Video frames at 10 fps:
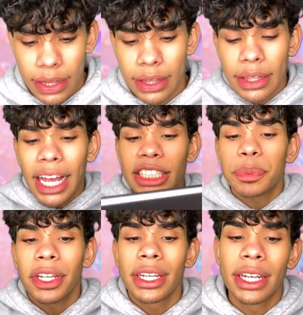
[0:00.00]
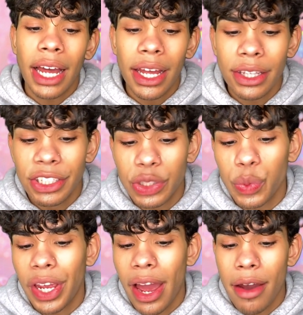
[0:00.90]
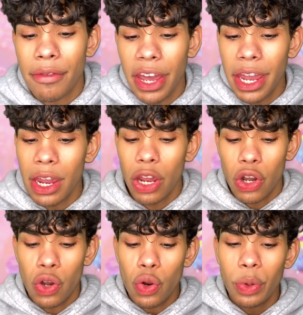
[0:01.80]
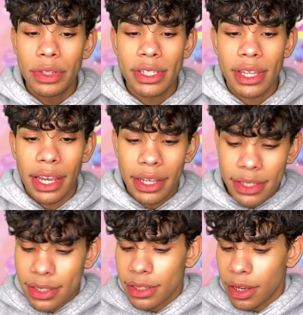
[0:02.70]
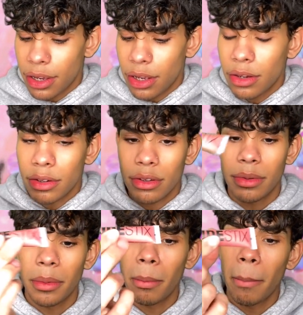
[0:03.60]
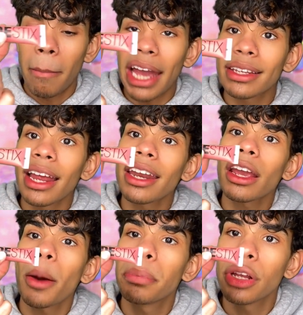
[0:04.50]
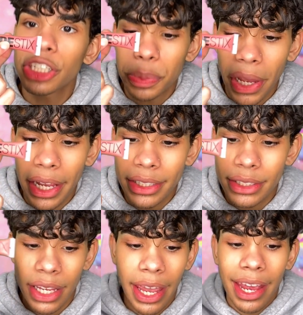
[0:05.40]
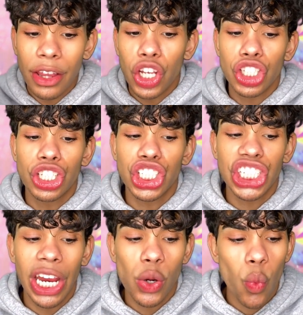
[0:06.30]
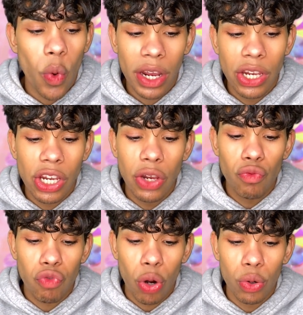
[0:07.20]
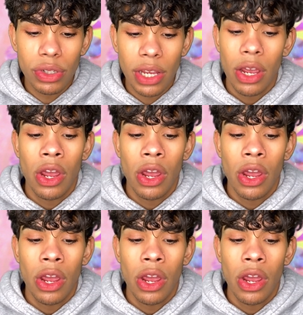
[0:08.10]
Last but not least, we have a Nude Sticks Magnetic Plush Paint in the shade Waikiki Rose,